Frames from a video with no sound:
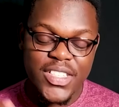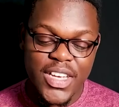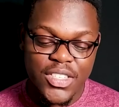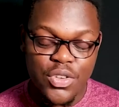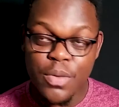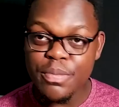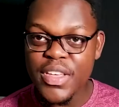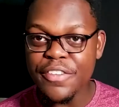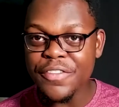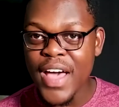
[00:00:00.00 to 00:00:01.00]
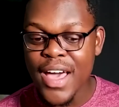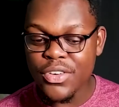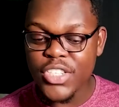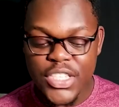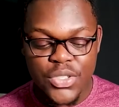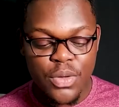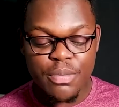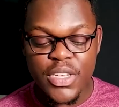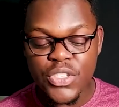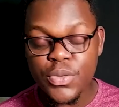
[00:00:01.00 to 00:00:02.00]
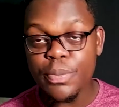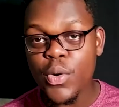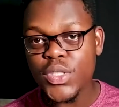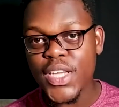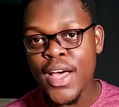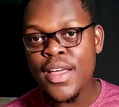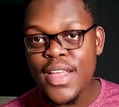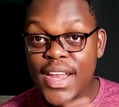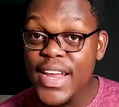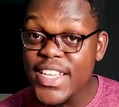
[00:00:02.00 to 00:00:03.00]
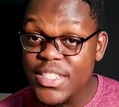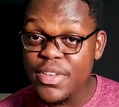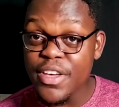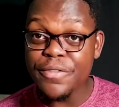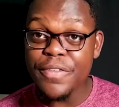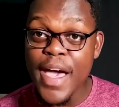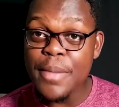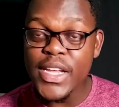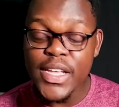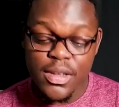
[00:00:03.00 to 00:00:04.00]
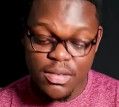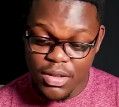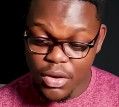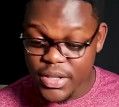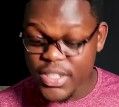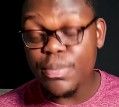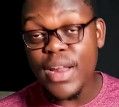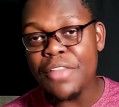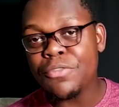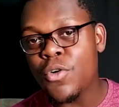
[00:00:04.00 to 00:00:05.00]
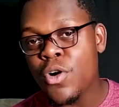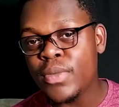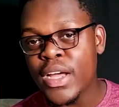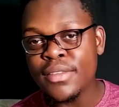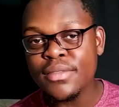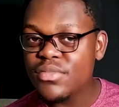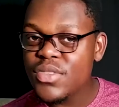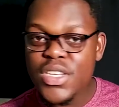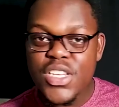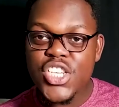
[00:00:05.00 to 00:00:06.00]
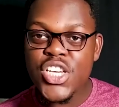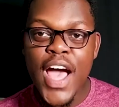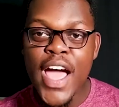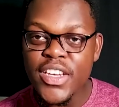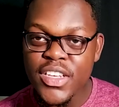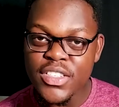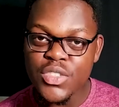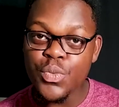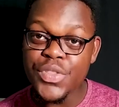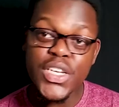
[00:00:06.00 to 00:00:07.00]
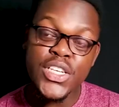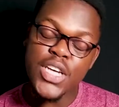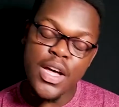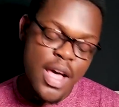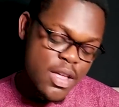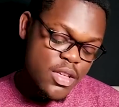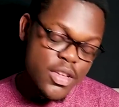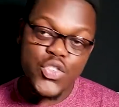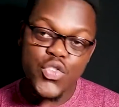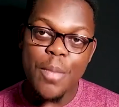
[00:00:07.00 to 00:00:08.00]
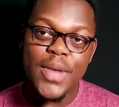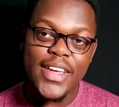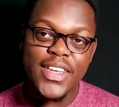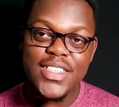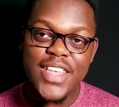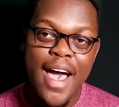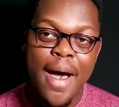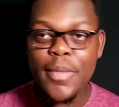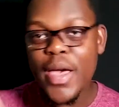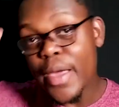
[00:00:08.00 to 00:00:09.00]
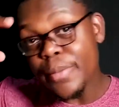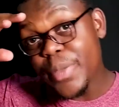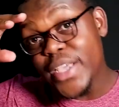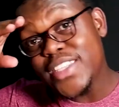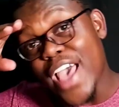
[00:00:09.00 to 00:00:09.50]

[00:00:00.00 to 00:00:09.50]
just don't be a fan. Just don't be a supporter. Let's be a family on this platform and share ideas with each other. So I'm Lucky Sam, and peace